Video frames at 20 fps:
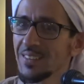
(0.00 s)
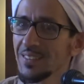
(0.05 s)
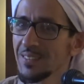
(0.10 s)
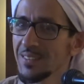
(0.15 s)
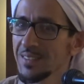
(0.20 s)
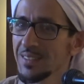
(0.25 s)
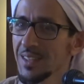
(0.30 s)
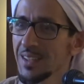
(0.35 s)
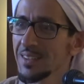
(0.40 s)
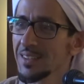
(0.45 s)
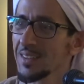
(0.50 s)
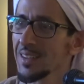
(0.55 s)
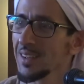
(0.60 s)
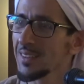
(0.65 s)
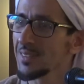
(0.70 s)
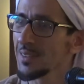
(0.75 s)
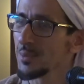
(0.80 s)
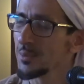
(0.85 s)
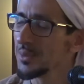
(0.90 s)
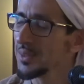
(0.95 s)
We started
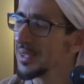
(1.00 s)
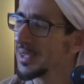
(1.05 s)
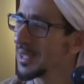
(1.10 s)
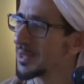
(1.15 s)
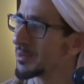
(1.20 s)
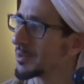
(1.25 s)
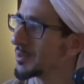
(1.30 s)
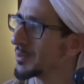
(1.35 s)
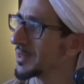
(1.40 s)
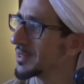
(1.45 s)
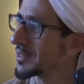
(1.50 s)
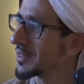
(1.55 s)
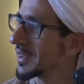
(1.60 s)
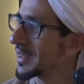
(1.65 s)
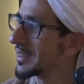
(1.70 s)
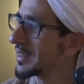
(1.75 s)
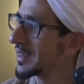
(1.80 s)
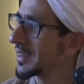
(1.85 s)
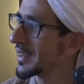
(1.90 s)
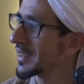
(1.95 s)
accepting it from each
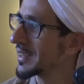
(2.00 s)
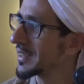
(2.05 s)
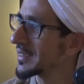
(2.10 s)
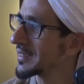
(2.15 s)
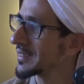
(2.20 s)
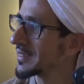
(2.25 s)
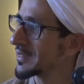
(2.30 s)
other, khalas,